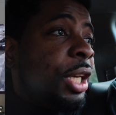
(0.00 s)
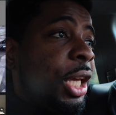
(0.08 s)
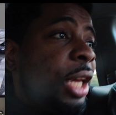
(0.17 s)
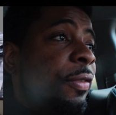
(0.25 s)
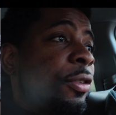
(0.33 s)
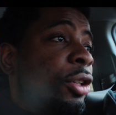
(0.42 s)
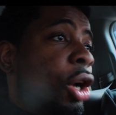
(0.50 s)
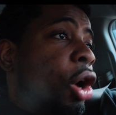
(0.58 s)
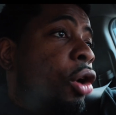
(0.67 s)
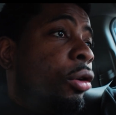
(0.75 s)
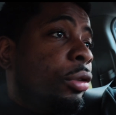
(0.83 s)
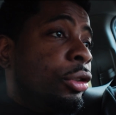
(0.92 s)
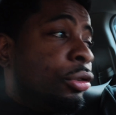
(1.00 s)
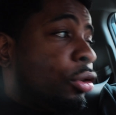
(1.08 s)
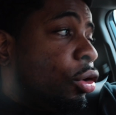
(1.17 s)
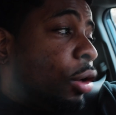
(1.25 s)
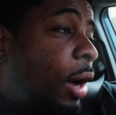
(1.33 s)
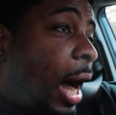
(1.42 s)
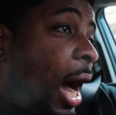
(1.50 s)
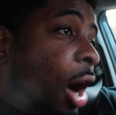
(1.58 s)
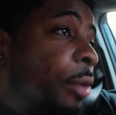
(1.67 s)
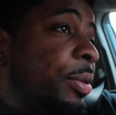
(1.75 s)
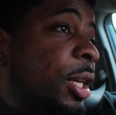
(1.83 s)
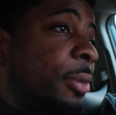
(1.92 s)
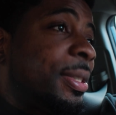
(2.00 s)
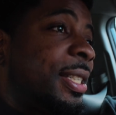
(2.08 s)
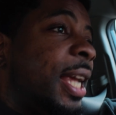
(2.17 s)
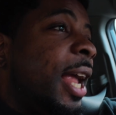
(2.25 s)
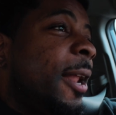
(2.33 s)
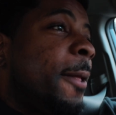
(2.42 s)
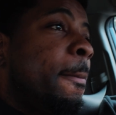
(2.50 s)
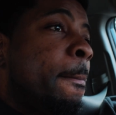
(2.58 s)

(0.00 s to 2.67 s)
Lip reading: even though, you know, I'll be upset